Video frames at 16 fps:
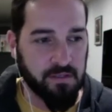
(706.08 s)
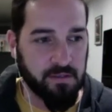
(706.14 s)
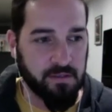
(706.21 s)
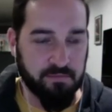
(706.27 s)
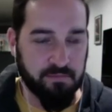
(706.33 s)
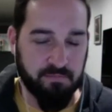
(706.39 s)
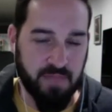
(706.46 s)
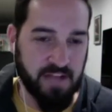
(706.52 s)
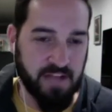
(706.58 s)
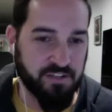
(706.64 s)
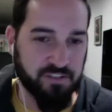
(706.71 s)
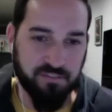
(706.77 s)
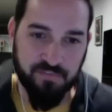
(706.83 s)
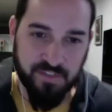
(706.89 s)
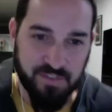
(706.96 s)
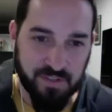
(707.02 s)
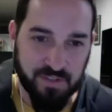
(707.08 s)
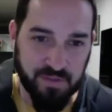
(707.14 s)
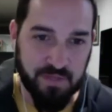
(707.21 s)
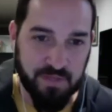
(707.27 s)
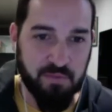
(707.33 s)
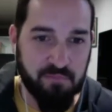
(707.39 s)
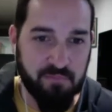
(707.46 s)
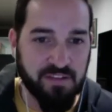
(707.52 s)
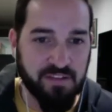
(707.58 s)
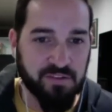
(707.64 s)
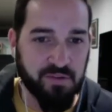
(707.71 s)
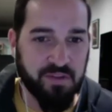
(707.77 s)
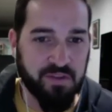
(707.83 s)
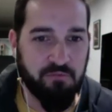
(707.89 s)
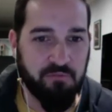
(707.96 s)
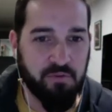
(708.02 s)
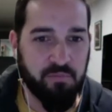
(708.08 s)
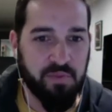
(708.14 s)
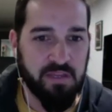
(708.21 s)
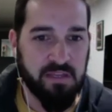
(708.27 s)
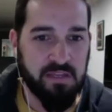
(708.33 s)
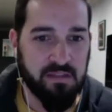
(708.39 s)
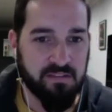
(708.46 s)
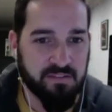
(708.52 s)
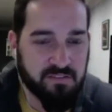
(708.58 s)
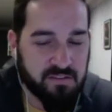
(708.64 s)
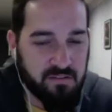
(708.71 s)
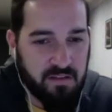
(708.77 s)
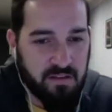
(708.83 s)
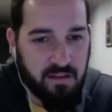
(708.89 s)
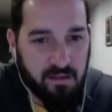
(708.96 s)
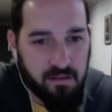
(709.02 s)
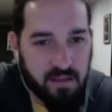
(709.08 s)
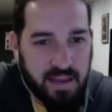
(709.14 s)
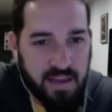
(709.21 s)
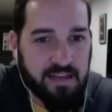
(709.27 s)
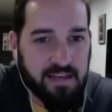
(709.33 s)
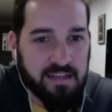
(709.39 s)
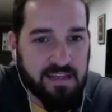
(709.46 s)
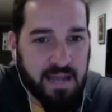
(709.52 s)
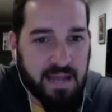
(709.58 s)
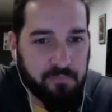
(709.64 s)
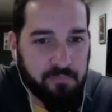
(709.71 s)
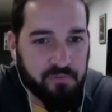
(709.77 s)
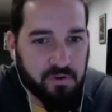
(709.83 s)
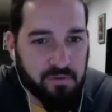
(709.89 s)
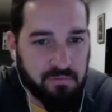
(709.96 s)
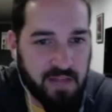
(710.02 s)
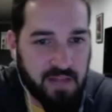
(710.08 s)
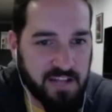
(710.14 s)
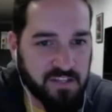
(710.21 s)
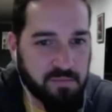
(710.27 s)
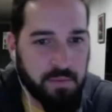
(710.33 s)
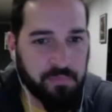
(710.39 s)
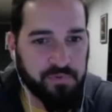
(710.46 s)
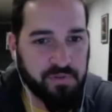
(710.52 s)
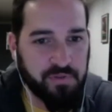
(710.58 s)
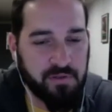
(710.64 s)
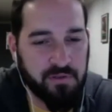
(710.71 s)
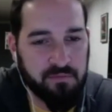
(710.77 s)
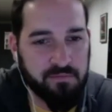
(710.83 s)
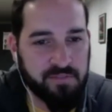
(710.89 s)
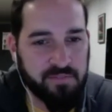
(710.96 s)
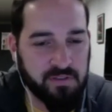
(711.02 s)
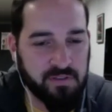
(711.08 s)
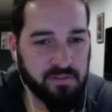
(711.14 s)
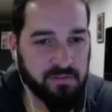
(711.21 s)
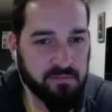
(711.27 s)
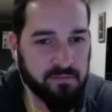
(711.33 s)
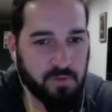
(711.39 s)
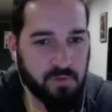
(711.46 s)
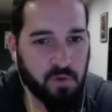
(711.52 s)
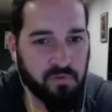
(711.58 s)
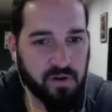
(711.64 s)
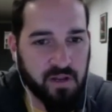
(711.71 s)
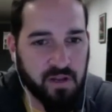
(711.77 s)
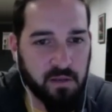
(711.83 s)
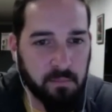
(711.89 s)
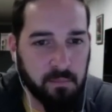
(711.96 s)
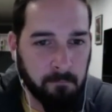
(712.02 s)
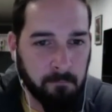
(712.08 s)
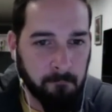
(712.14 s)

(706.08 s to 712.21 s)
not just physically, but mentally, that would be a handicap for lots of people to overcome.